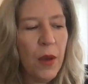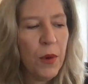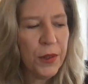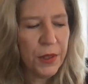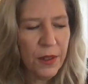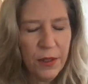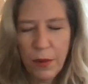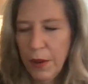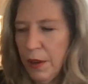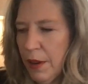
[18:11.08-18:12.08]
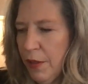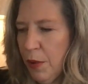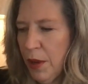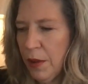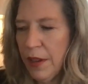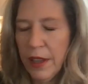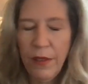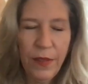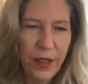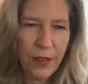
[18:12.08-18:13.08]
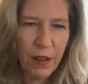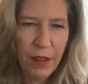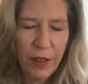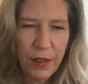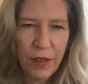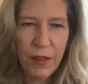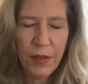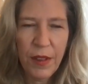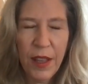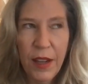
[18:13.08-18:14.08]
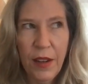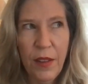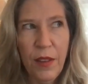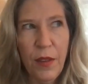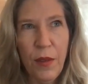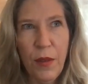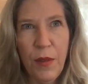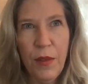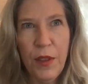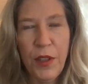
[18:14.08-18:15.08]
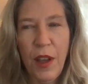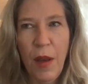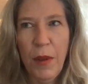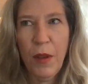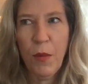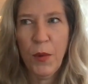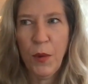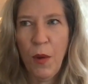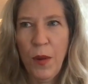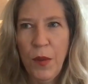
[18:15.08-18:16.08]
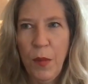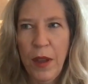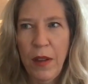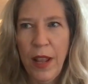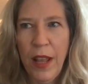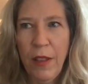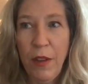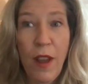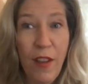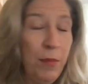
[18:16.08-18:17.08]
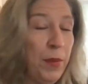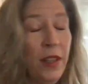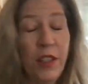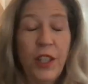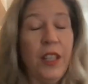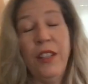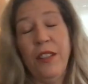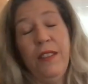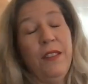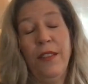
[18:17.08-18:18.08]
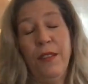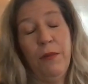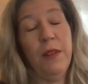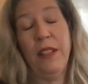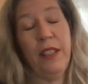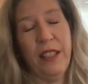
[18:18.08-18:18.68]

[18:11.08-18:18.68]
was starting to wonder if we could convince our listeners that the topic was always about how there have been changes, really.